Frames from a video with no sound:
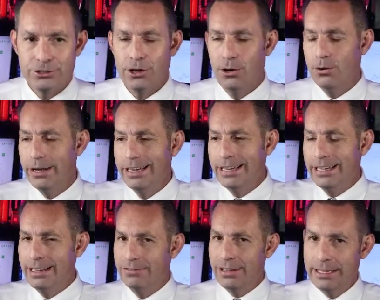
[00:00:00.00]
So
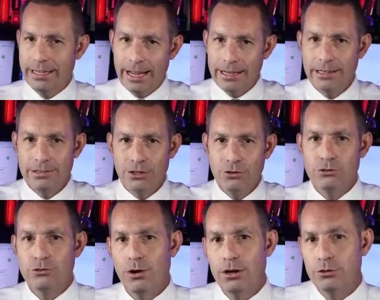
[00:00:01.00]
if they can't get those
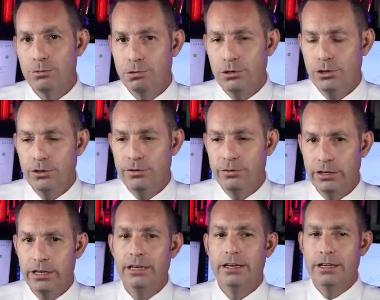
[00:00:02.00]
drugs approved,
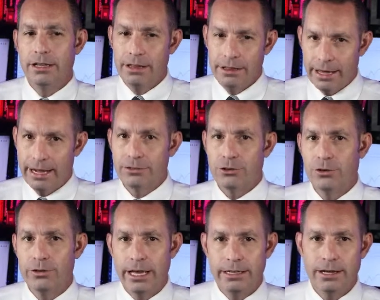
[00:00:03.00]

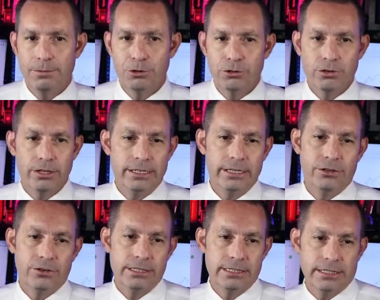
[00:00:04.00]
that number is going to
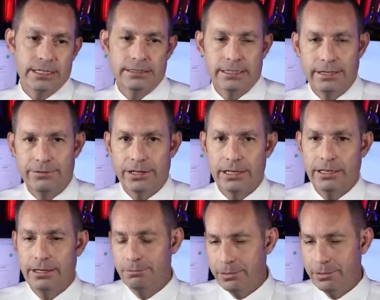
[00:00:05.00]
decrease significantly.